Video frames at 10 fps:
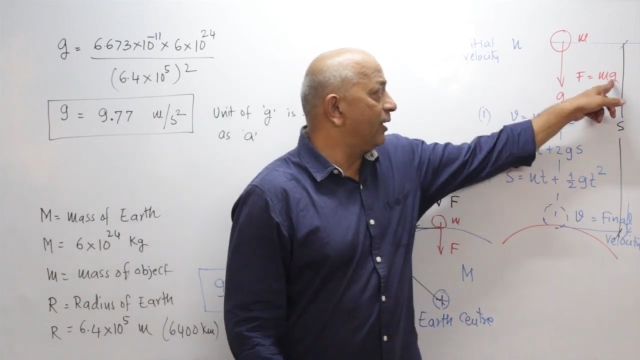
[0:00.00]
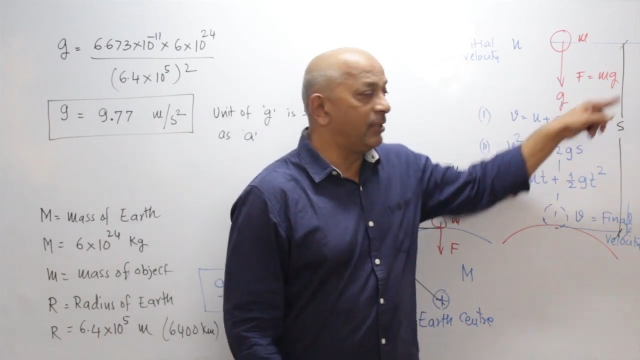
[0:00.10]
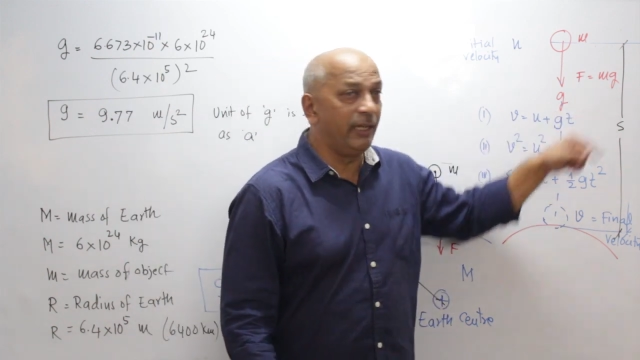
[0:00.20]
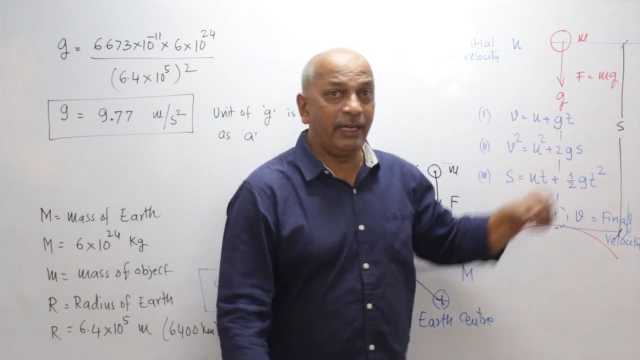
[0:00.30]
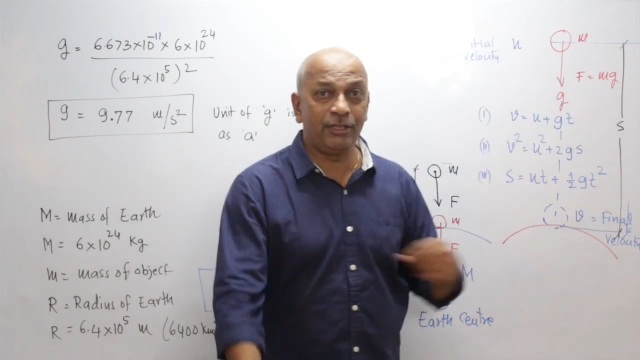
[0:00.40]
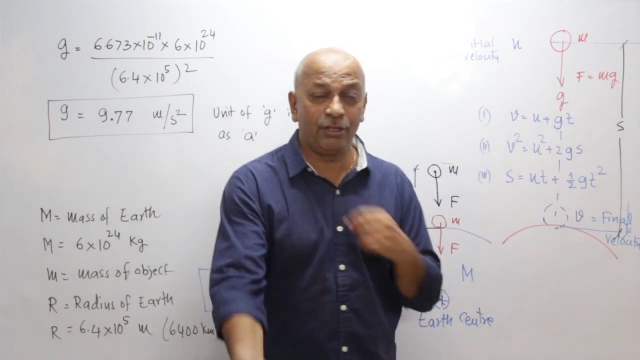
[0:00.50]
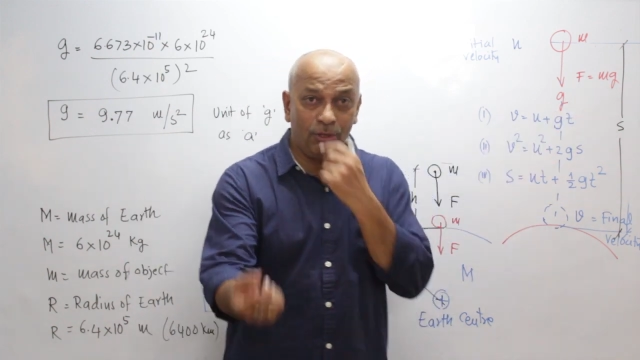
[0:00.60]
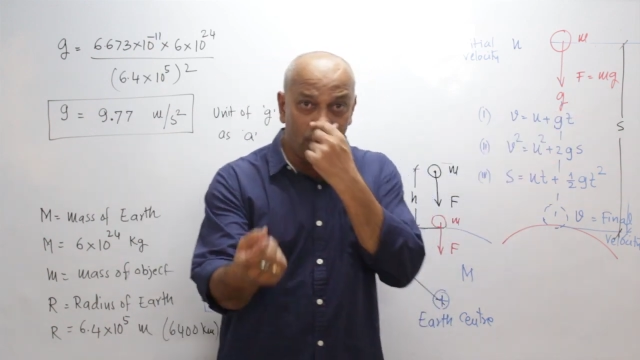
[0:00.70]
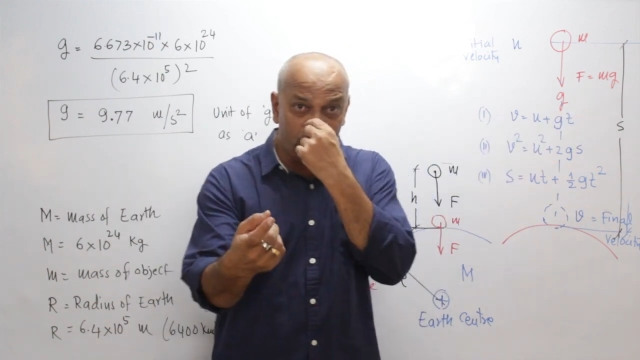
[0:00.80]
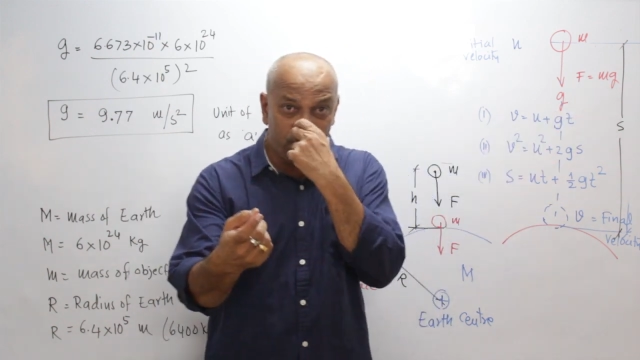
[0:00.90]
acceleration
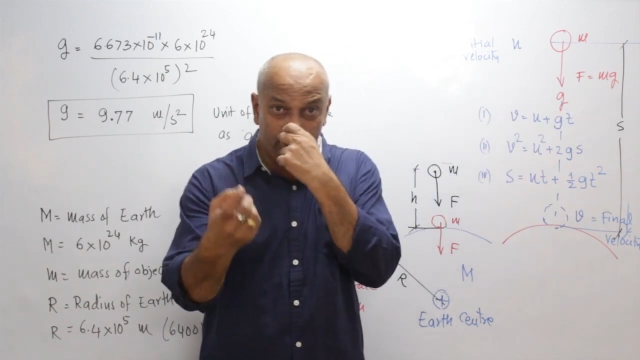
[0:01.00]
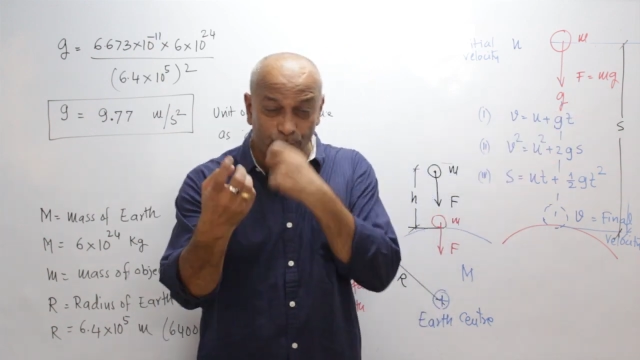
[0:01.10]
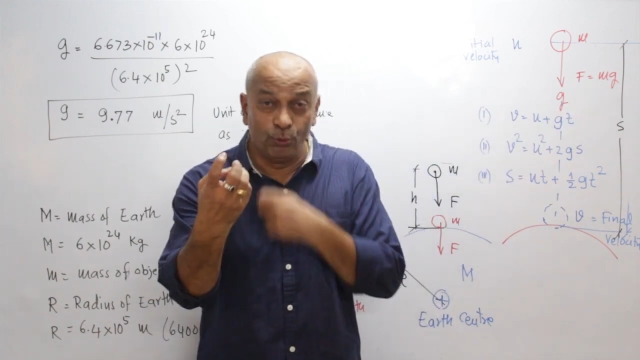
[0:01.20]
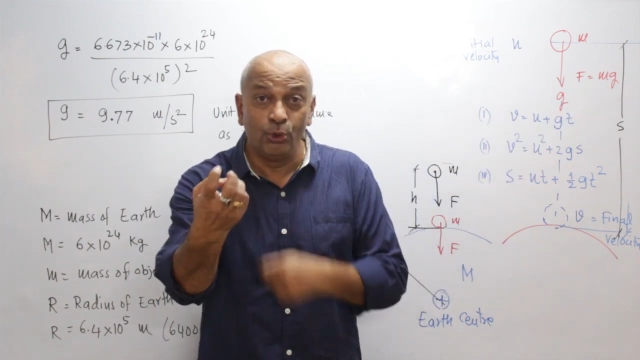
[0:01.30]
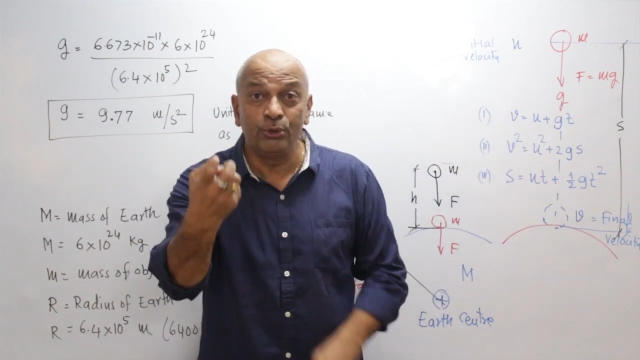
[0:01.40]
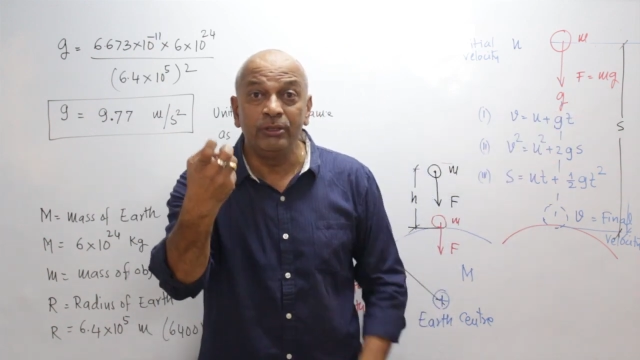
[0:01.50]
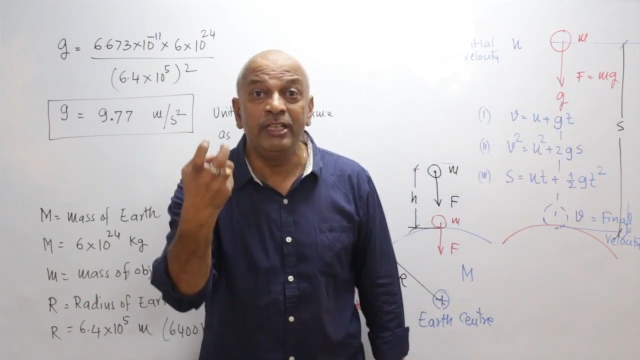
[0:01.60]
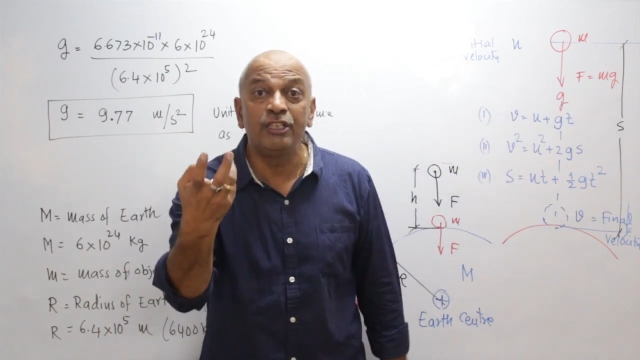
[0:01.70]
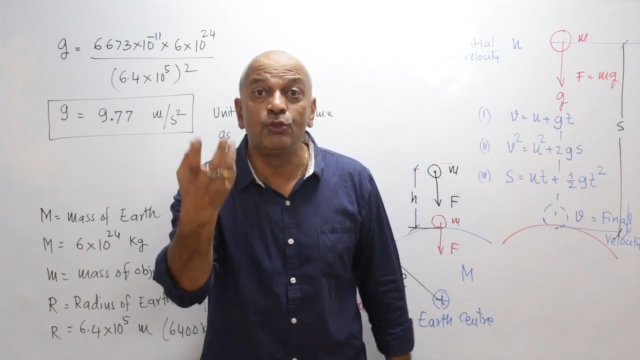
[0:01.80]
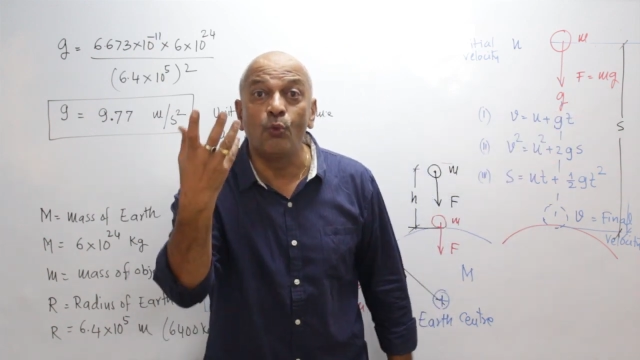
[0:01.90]
of moon
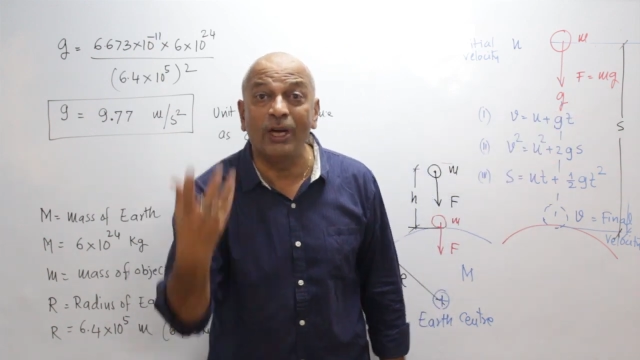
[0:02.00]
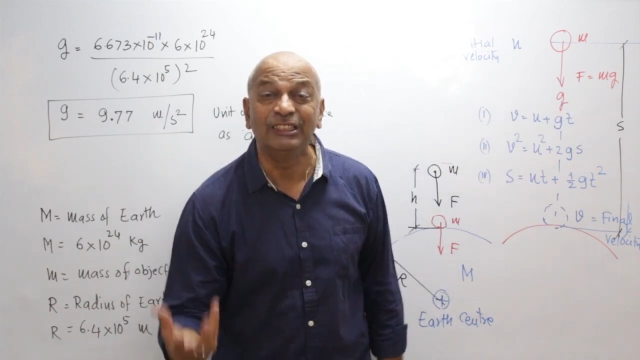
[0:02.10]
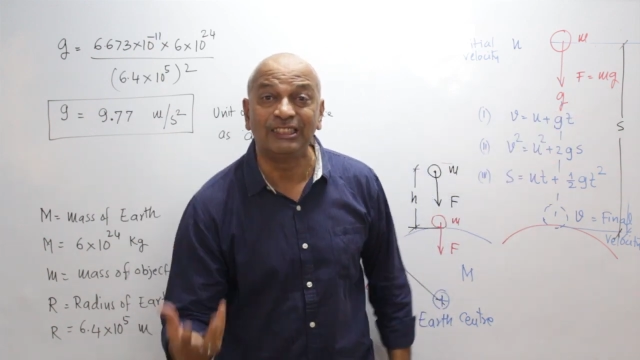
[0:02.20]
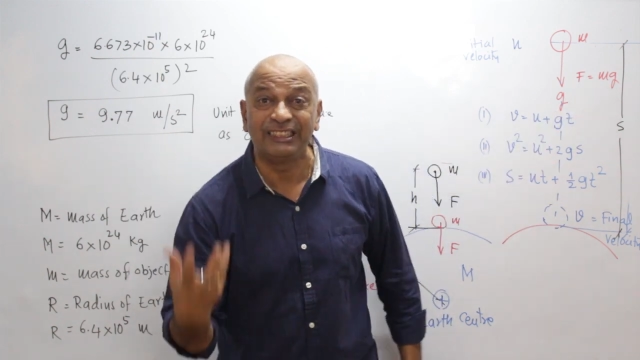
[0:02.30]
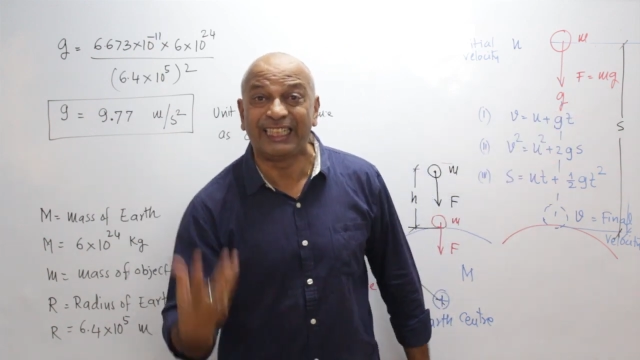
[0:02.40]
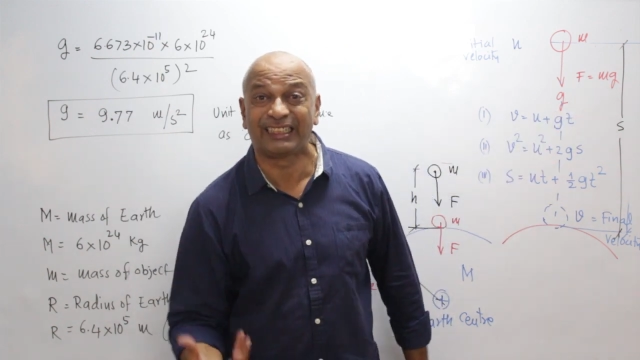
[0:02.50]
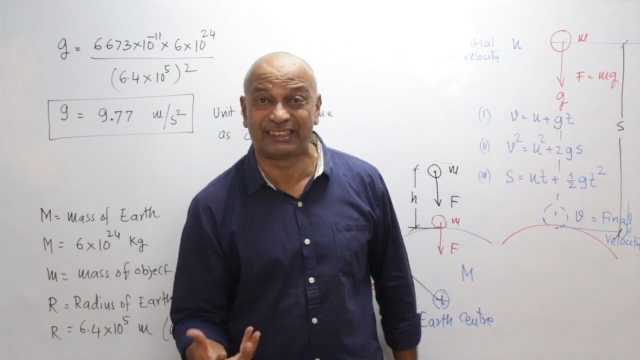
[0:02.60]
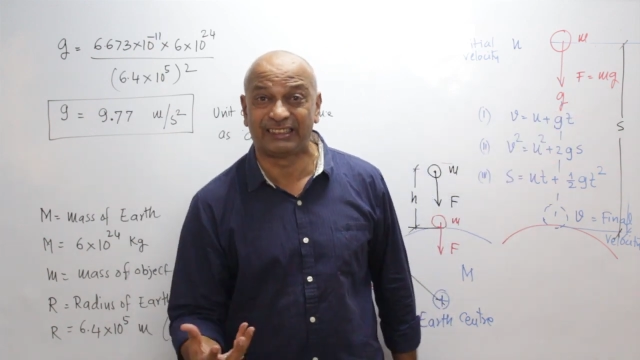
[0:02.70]
is 1/6,